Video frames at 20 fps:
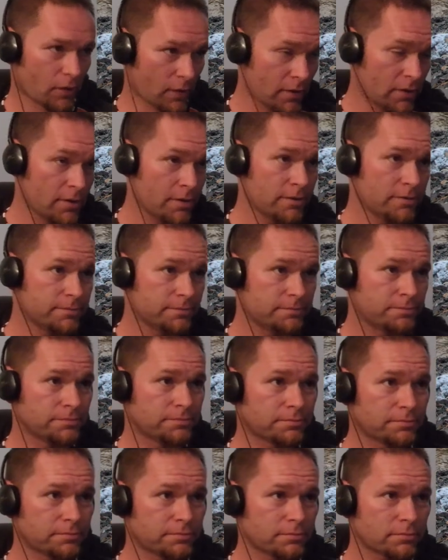
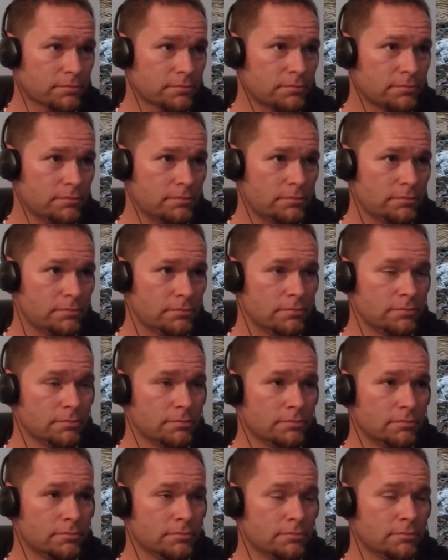
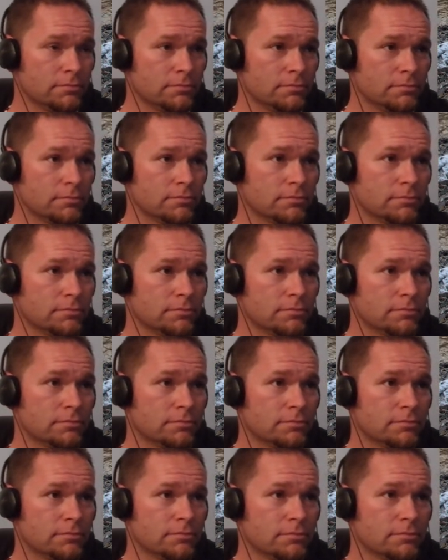
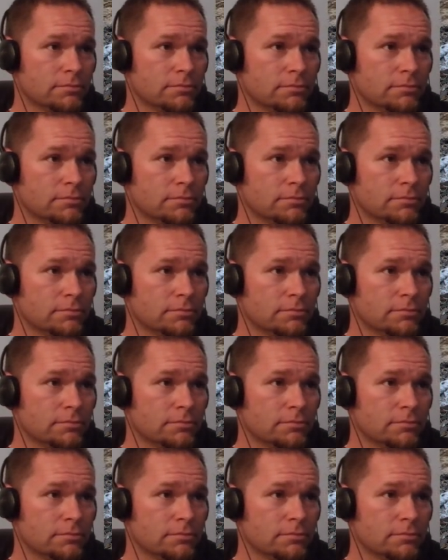Nobody speaks.